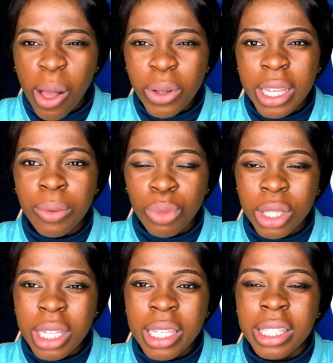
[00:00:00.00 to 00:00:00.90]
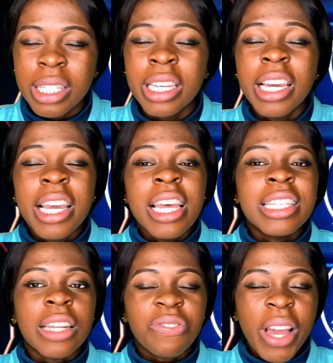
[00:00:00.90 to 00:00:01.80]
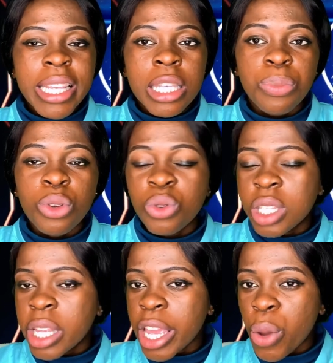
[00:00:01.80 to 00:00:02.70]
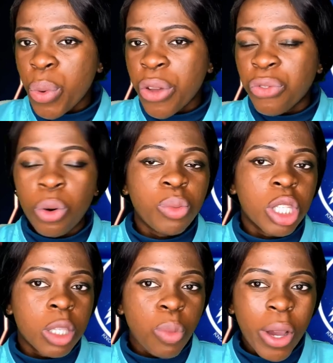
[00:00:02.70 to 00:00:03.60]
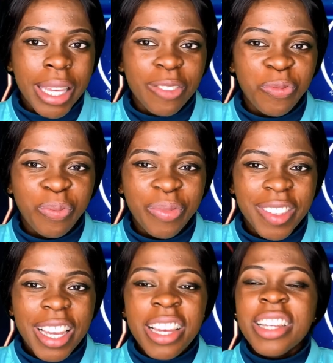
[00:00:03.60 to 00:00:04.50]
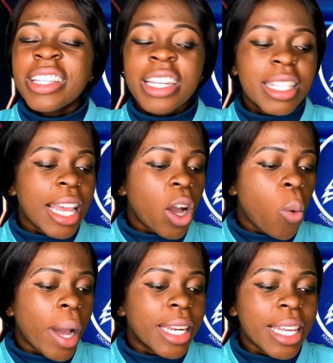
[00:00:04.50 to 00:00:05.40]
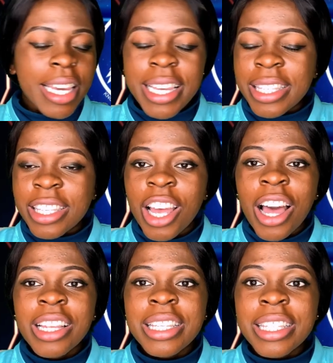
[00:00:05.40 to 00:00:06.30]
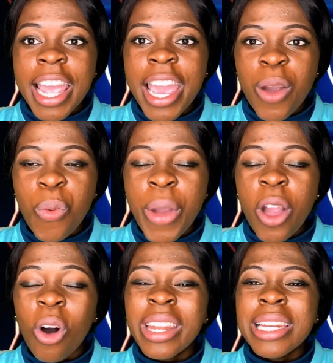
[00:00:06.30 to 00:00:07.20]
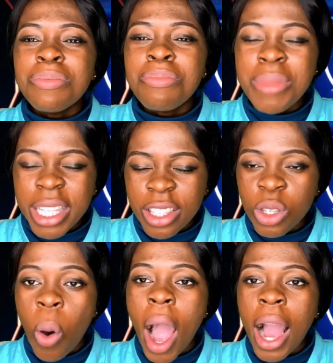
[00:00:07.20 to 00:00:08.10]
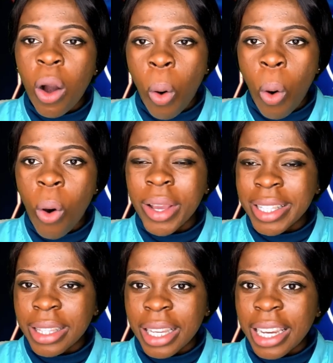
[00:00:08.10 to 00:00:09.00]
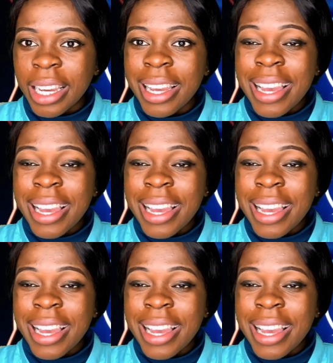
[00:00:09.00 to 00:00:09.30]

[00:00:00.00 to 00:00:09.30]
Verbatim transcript: health and motility it's advisable you stay away from smoking then the second one is stay away or limit your alcohol intake